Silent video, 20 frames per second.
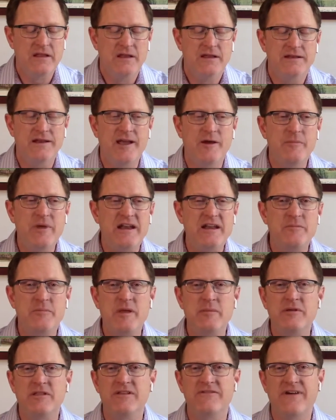Now, many
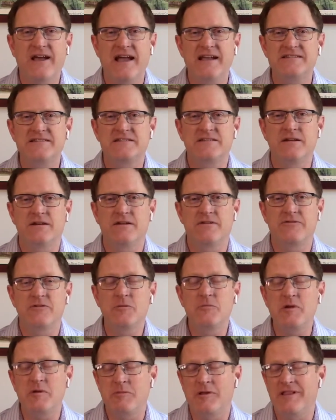people have asked, or a few
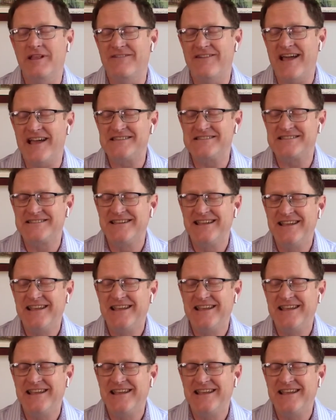people have asked,